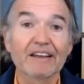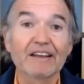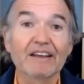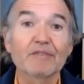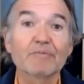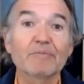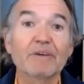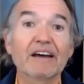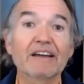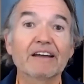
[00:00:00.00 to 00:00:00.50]

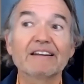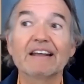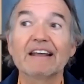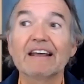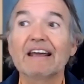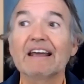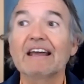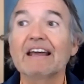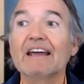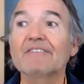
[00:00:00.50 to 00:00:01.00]
But
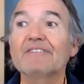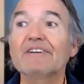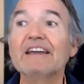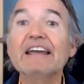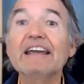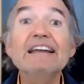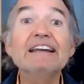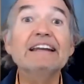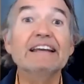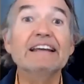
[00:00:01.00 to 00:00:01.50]
if
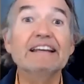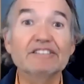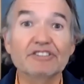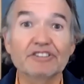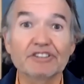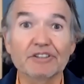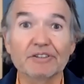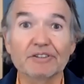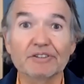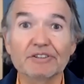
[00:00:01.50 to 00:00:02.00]
he needs
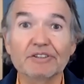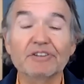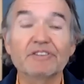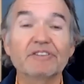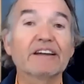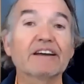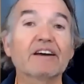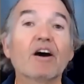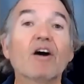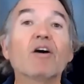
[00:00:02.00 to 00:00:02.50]
you, you
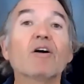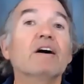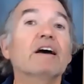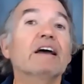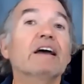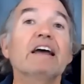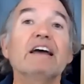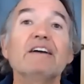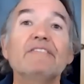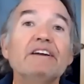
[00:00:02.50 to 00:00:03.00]
think, oh,
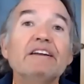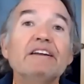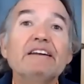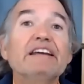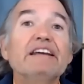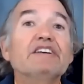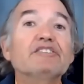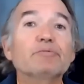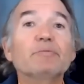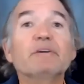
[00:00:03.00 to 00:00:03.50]
if he
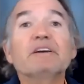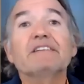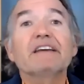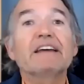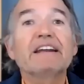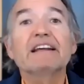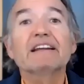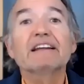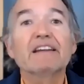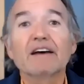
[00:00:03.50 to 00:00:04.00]
needs me, then
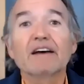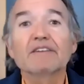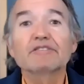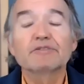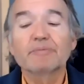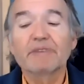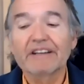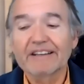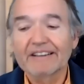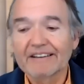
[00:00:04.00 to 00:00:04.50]
he loves me.